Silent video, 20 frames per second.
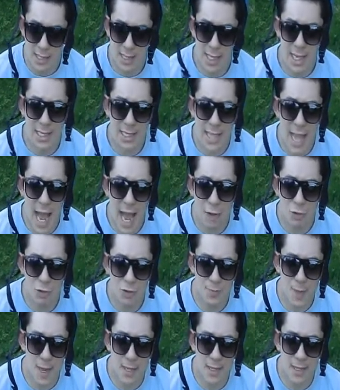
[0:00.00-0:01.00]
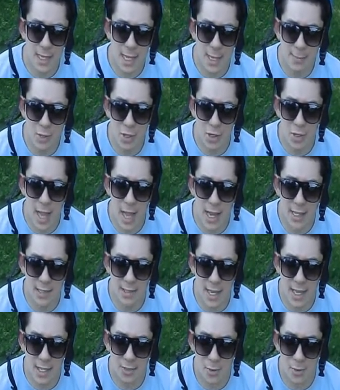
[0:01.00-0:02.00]
The attack was meant to keep the
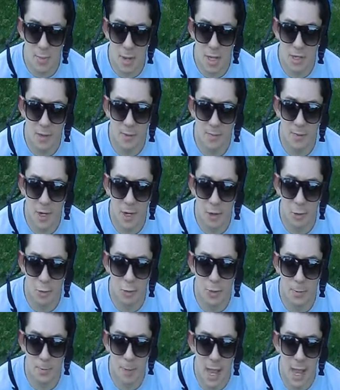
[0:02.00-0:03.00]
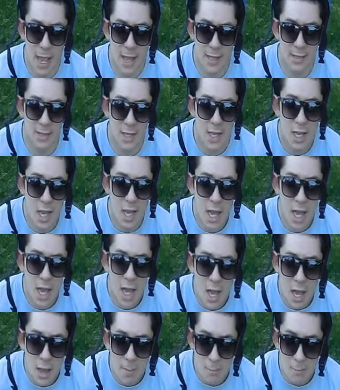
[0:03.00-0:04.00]
United States from interfering with Japan's
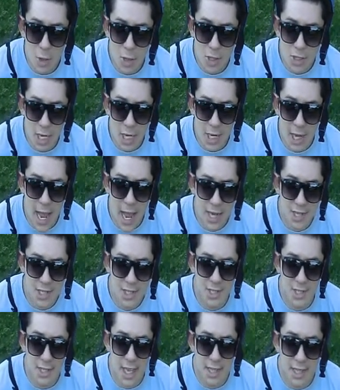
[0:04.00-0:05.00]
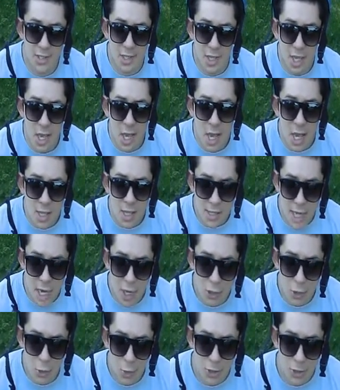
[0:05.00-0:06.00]
military actions against
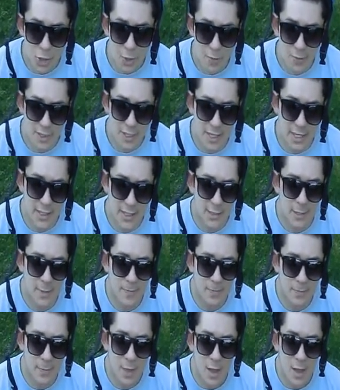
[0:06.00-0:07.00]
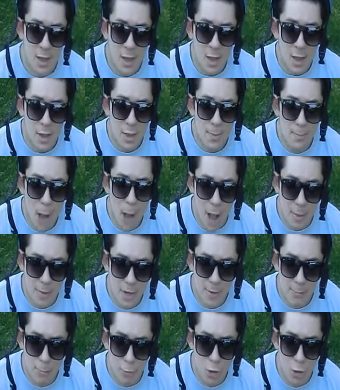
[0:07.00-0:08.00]
territories overseas. The
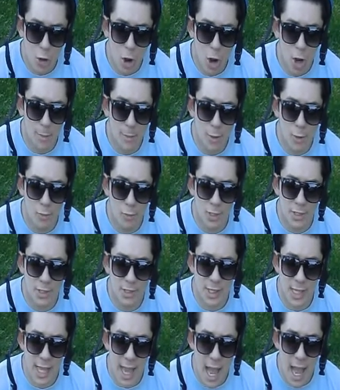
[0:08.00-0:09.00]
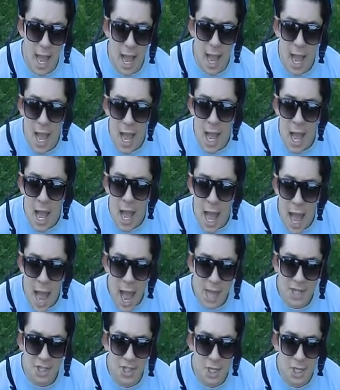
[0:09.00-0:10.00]
bombing of Pearl Harbor was the
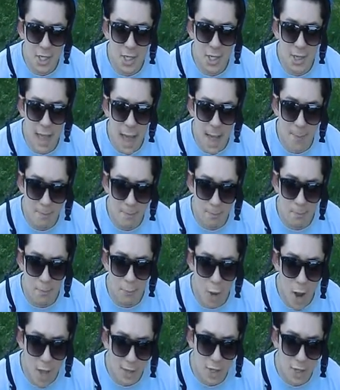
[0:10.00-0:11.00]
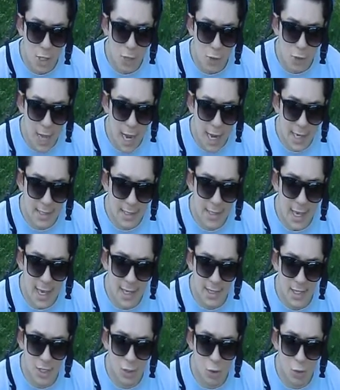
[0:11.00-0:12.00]
action that brought the United
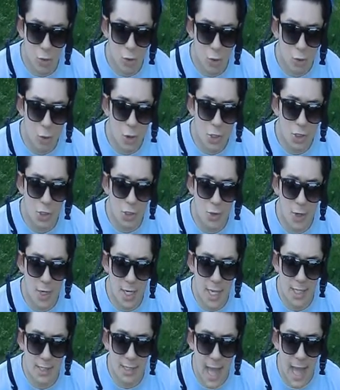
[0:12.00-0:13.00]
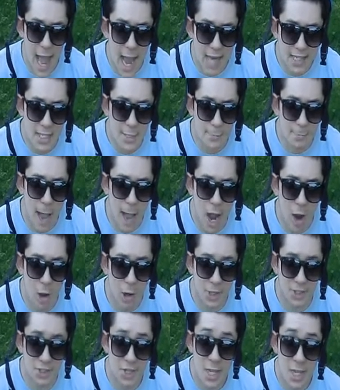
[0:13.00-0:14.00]
States into World War II against the Axis
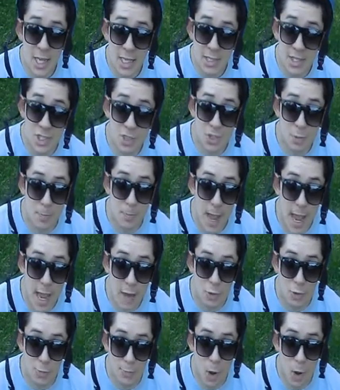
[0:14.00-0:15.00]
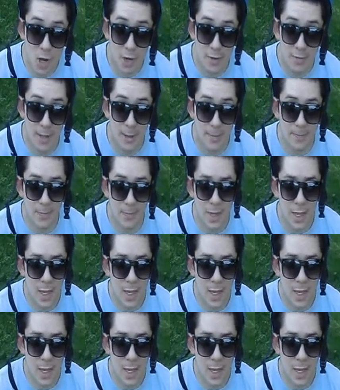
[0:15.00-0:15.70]
powers, since Japan was part of it.